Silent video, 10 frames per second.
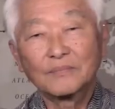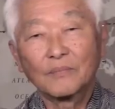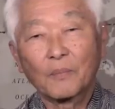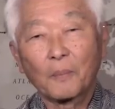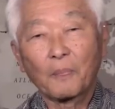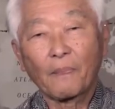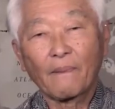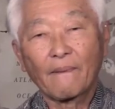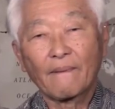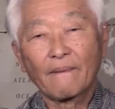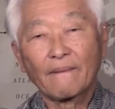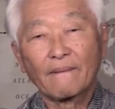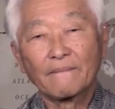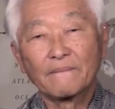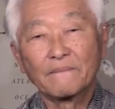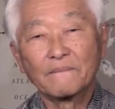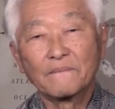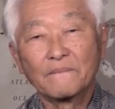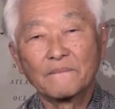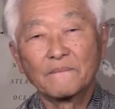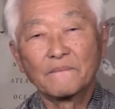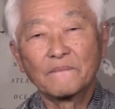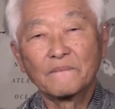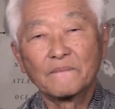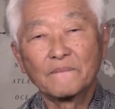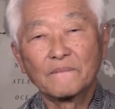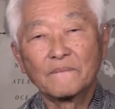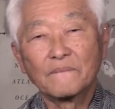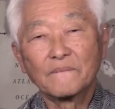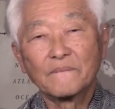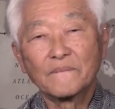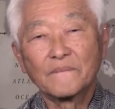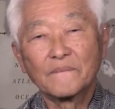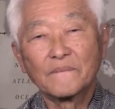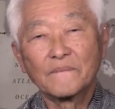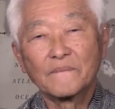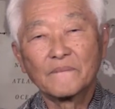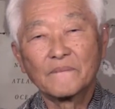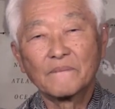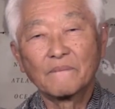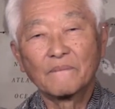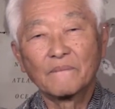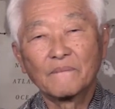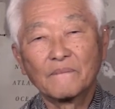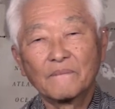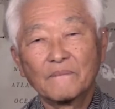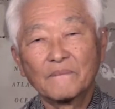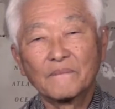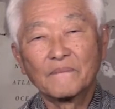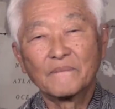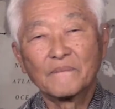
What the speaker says: No words are spoken by the person on screen.